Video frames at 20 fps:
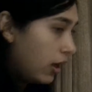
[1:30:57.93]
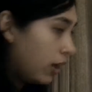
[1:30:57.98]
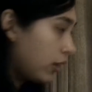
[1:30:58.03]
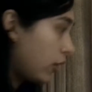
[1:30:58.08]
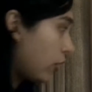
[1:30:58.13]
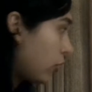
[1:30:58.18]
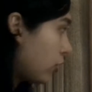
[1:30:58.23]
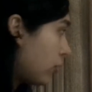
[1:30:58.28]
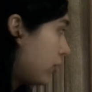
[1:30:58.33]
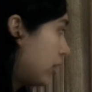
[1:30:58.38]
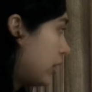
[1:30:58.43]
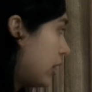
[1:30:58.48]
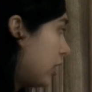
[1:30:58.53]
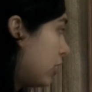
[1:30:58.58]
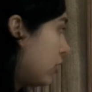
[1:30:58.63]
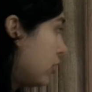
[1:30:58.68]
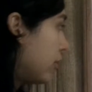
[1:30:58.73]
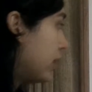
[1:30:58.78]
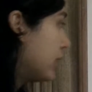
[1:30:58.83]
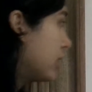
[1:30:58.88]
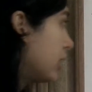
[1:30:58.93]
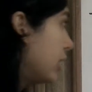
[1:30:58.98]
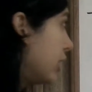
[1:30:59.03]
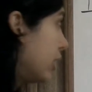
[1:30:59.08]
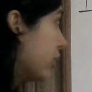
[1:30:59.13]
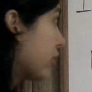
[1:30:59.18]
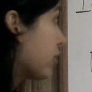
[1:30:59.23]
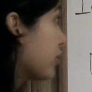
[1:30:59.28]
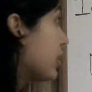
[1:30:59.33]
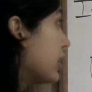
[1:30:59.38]
Another way that you might
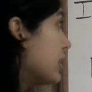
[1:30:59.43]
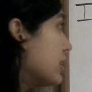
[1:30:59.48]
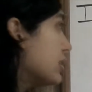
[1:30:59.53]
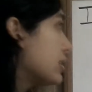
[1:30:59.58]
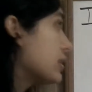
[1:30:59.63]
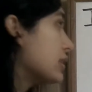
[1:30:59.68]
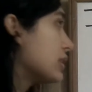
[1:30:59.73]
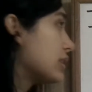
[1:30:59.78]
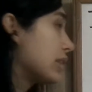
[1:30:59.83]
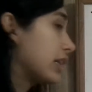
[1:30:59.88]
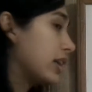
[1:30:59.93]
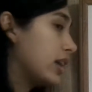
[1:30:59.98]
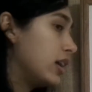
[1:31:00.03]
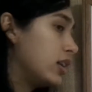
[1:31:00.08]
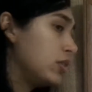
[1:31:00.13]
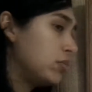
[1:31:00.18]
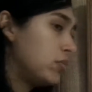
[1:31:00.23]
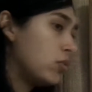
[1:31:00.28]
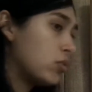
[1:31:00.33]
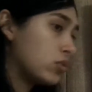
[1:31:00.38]
hear this is like in a